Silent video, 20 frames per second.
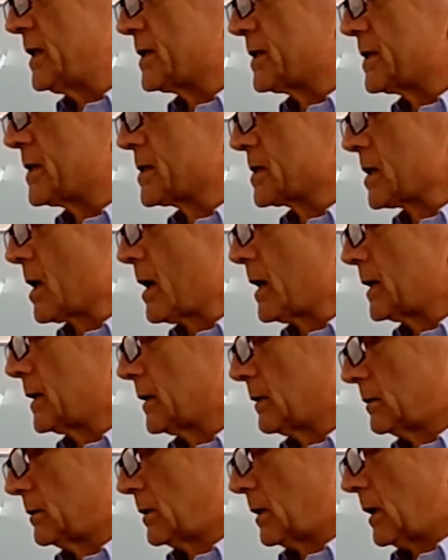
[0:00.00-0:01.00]
decide,
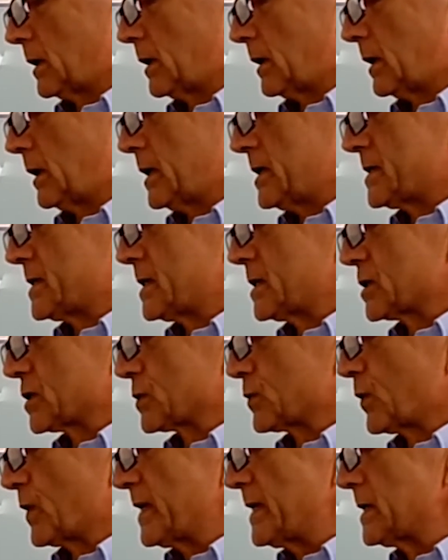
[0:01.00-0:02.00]
is it
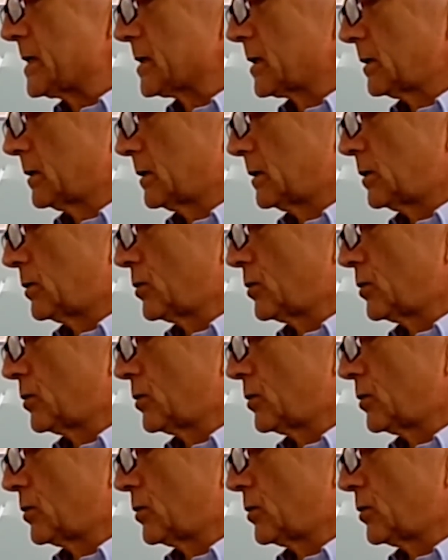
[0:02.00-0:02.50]
sweet or